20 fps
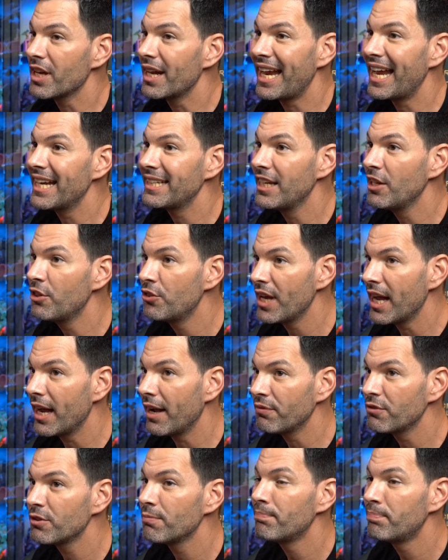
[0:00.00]
not
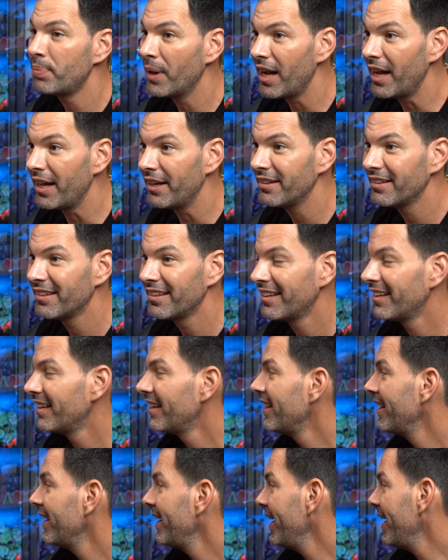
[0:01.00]
anti-theft, but
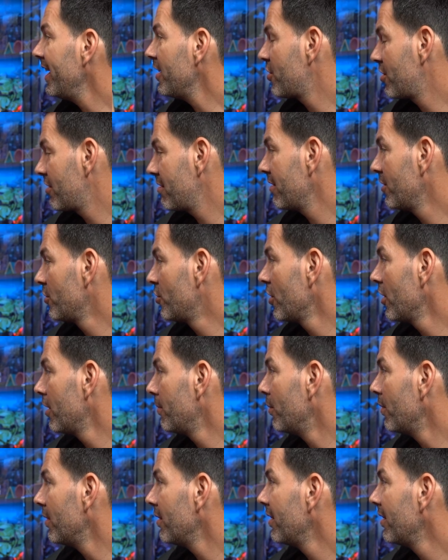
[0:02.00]
it's durable.